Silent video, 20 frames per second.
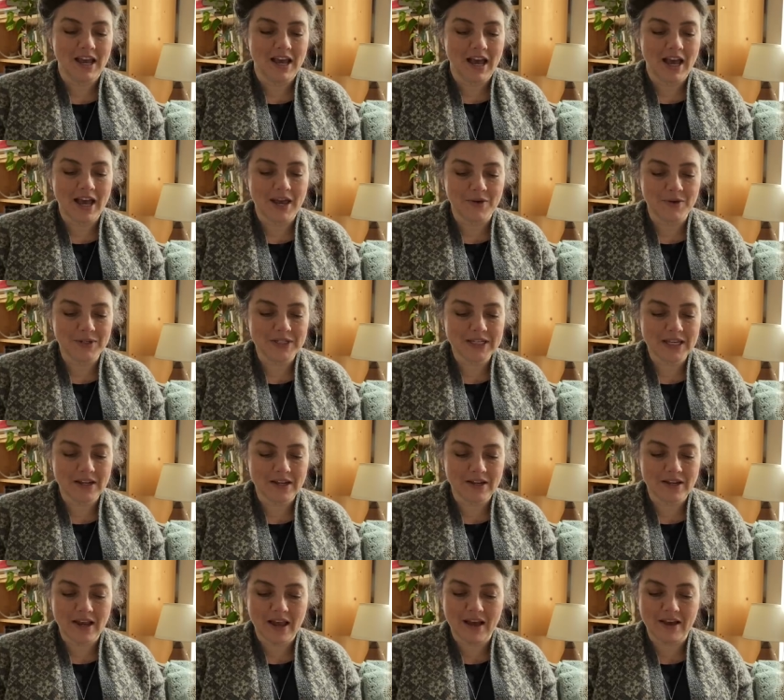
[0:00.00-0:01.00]
I always
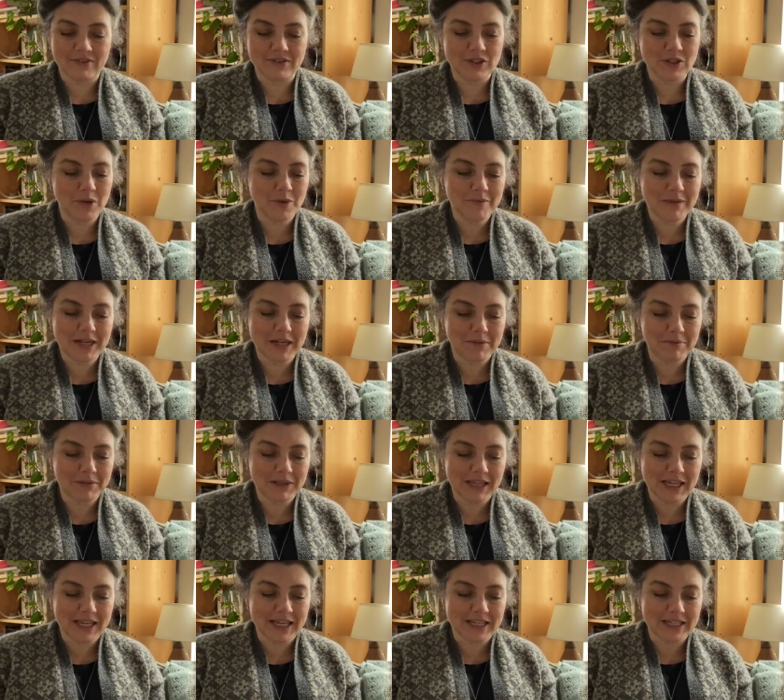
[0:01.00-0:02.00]
have so many
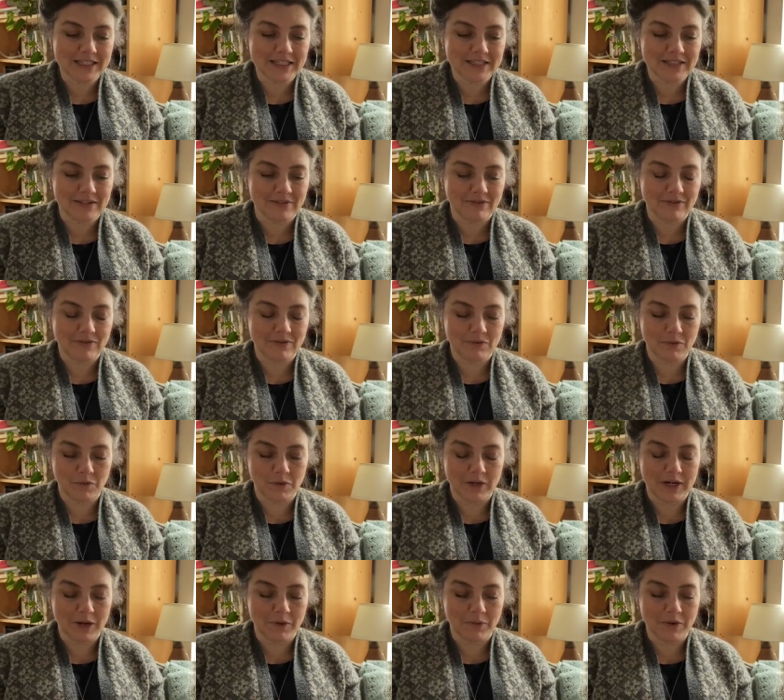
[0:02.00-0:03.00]
plans of
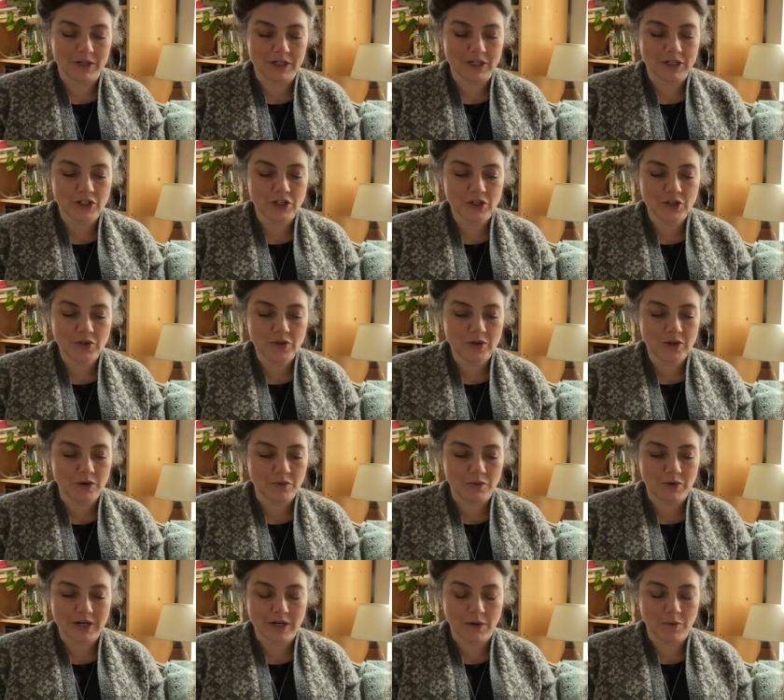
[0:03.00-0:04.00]
what I want to do and
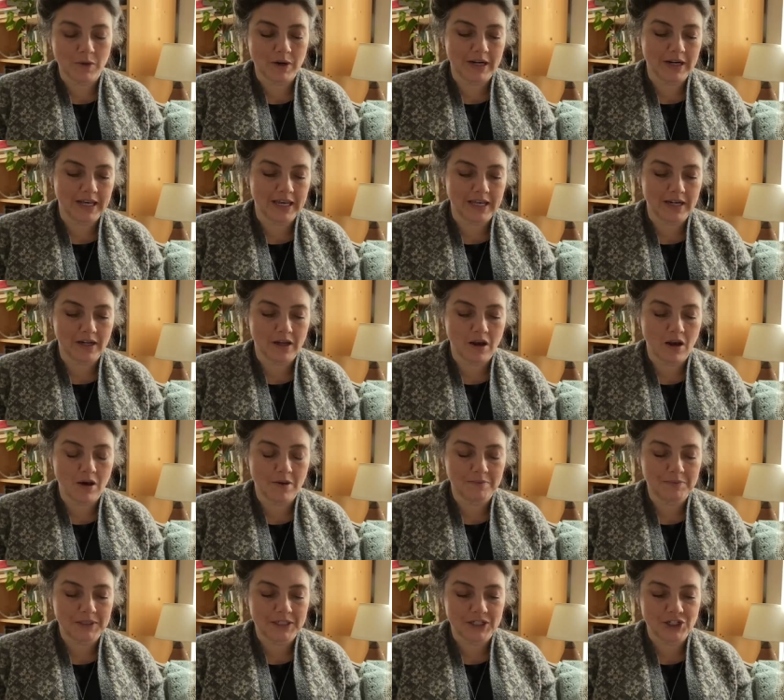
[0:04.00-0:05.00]
what I want to get
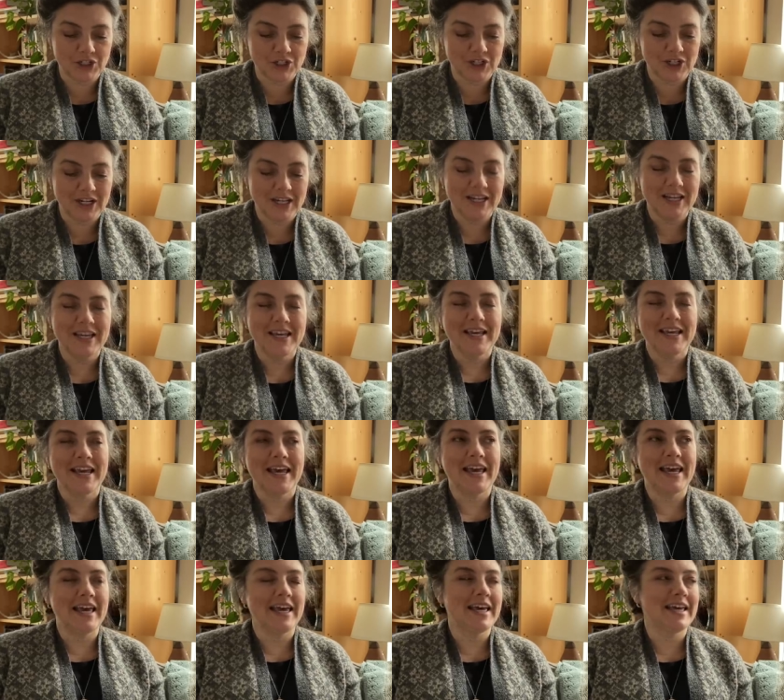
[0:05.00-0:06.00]
accomplished
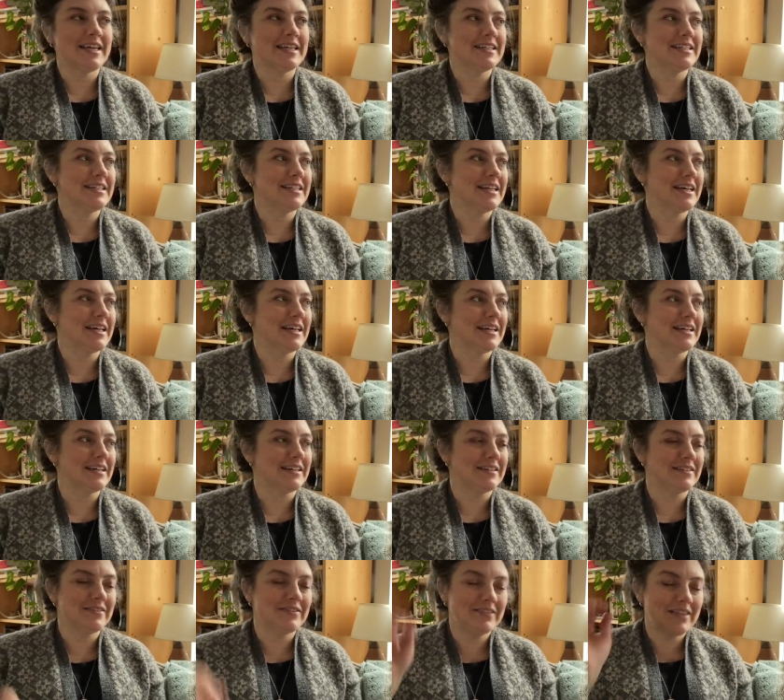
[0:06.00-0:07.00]
and
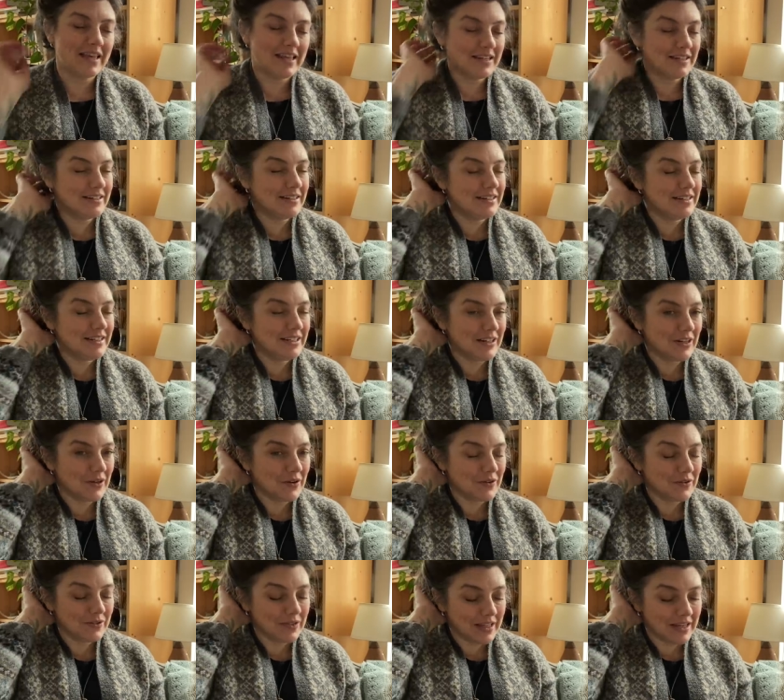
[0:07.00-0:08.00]
uh, then you
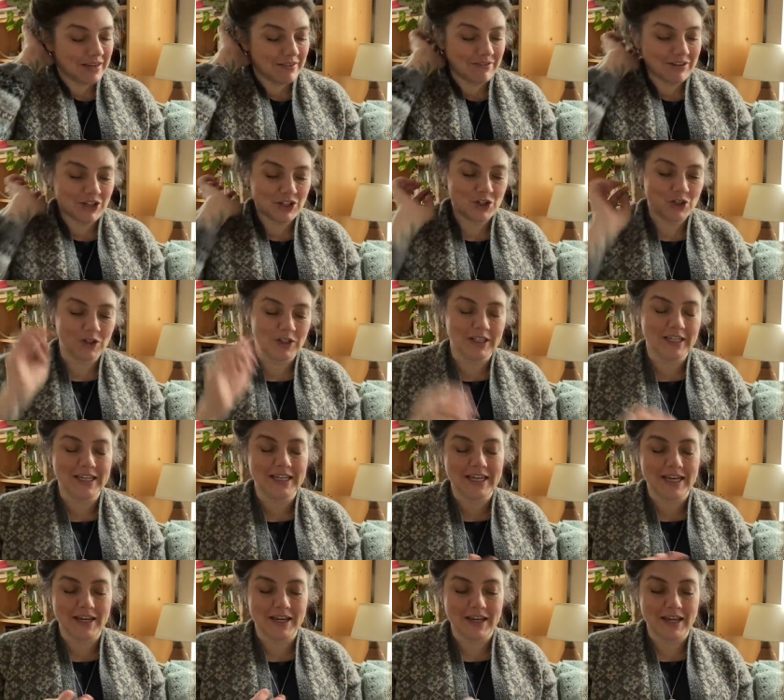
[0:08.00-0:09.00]
know then
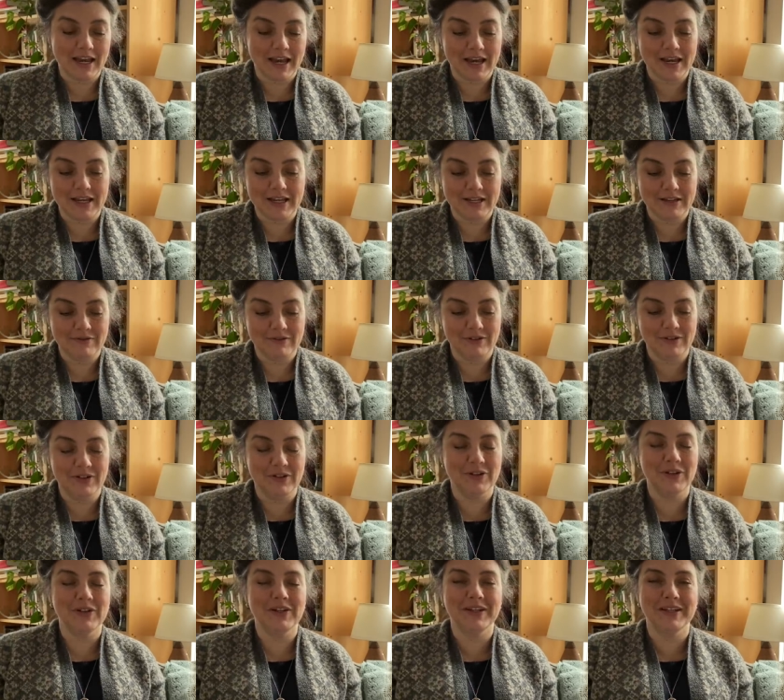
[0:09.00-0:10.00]
eventually I,
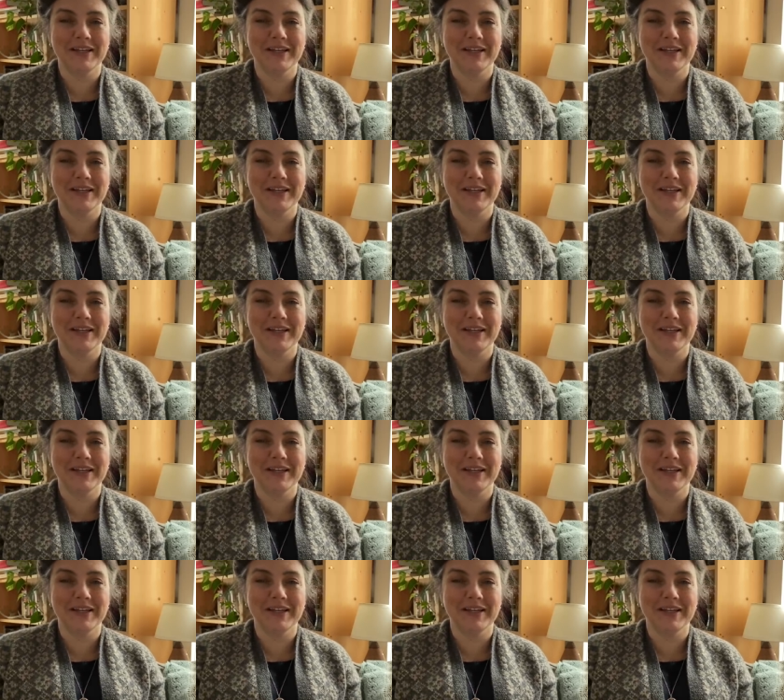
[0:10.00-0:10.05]
I,